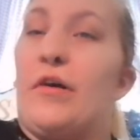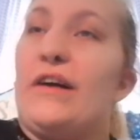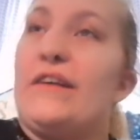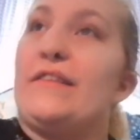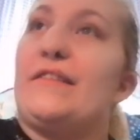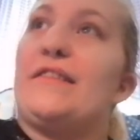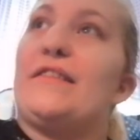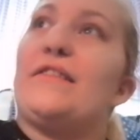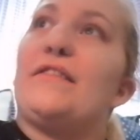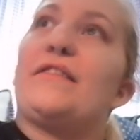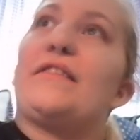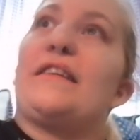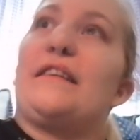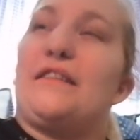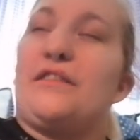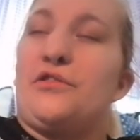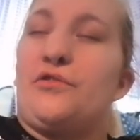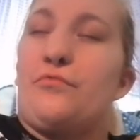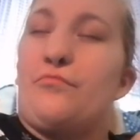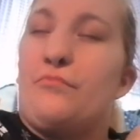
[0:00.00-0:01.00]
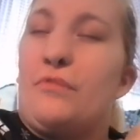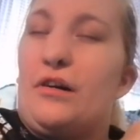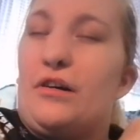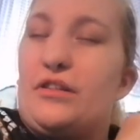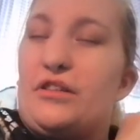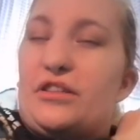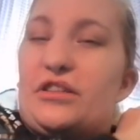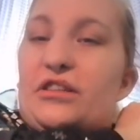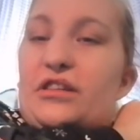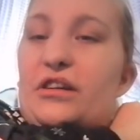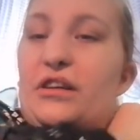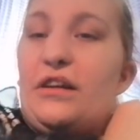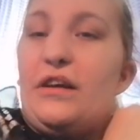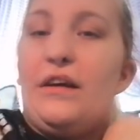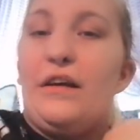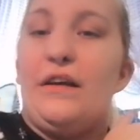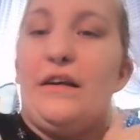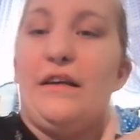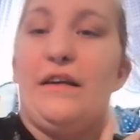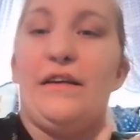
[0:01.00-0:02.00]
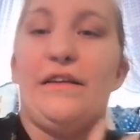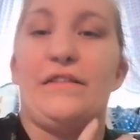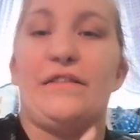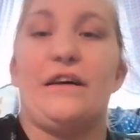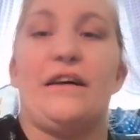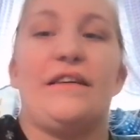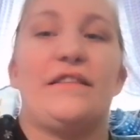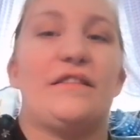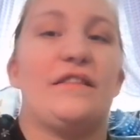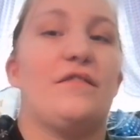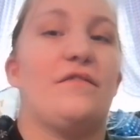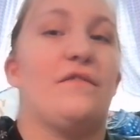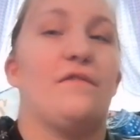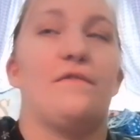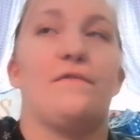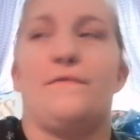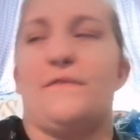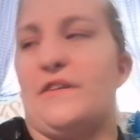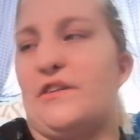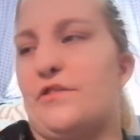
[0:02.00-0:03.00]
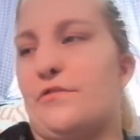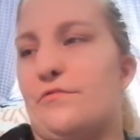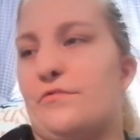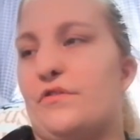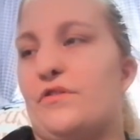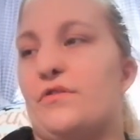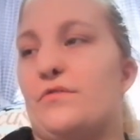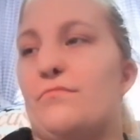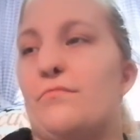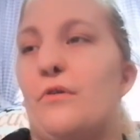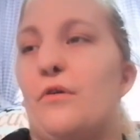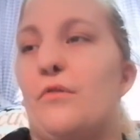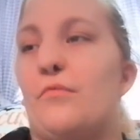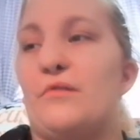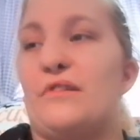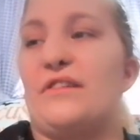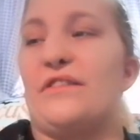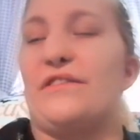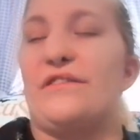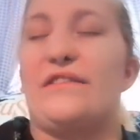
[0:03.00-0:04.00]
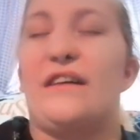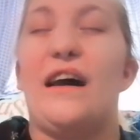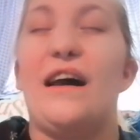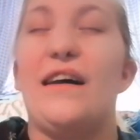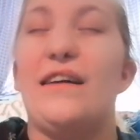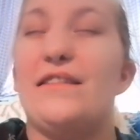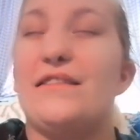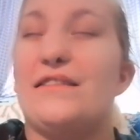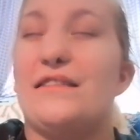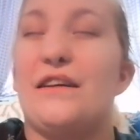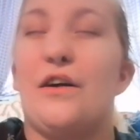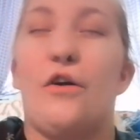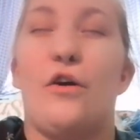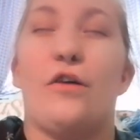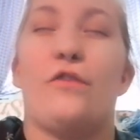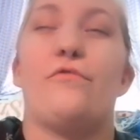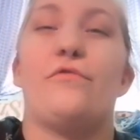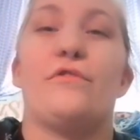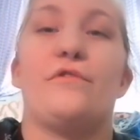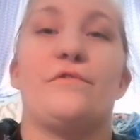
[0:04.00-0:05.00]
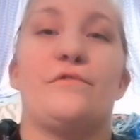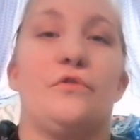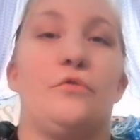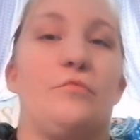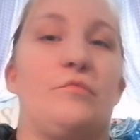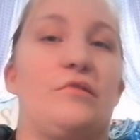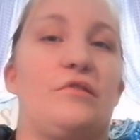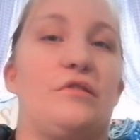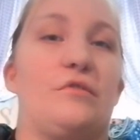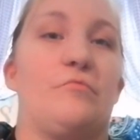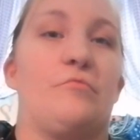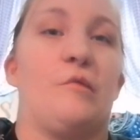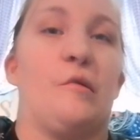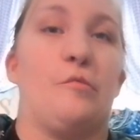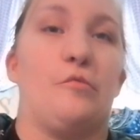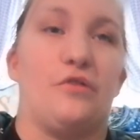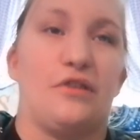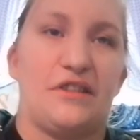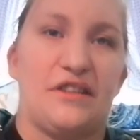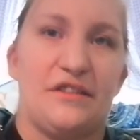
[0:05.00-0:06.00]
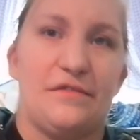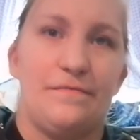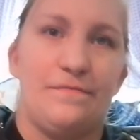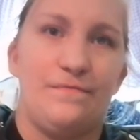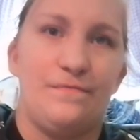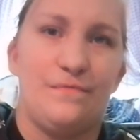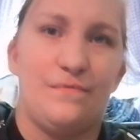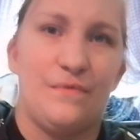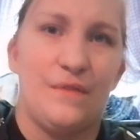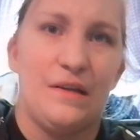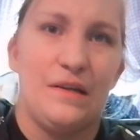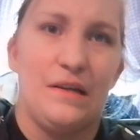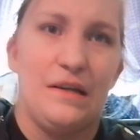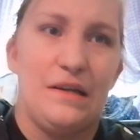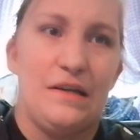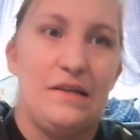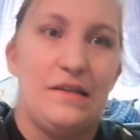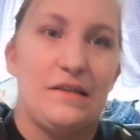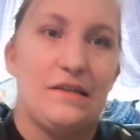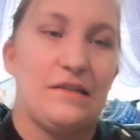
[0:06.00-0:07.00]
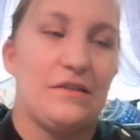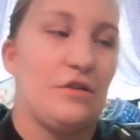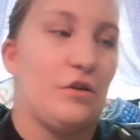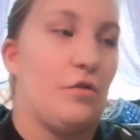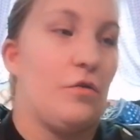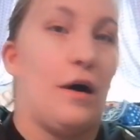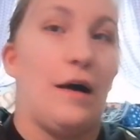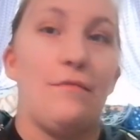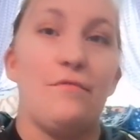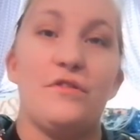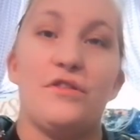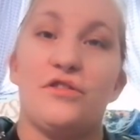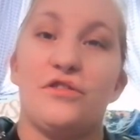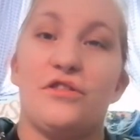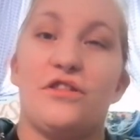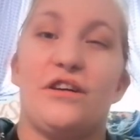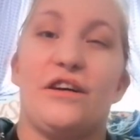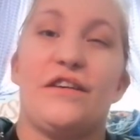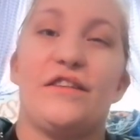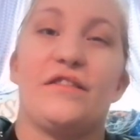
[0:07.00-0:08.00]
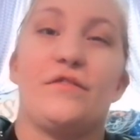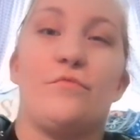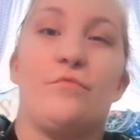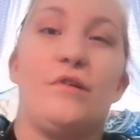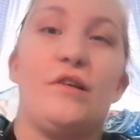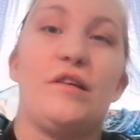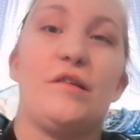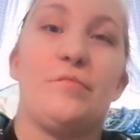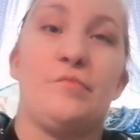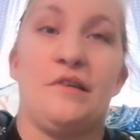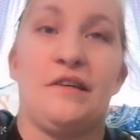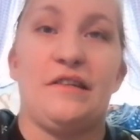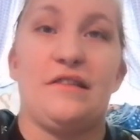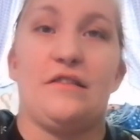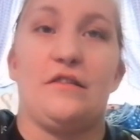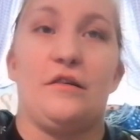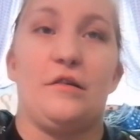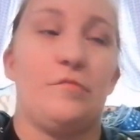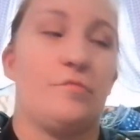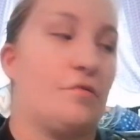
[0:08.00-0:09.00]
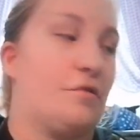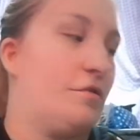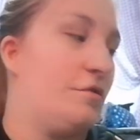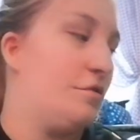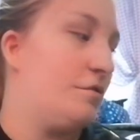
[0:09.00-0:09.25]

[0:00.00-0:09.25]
I didn't get too much, and I didn't video in the mall because I get awkward filming in public. So I'm going to show you guys what I picked up.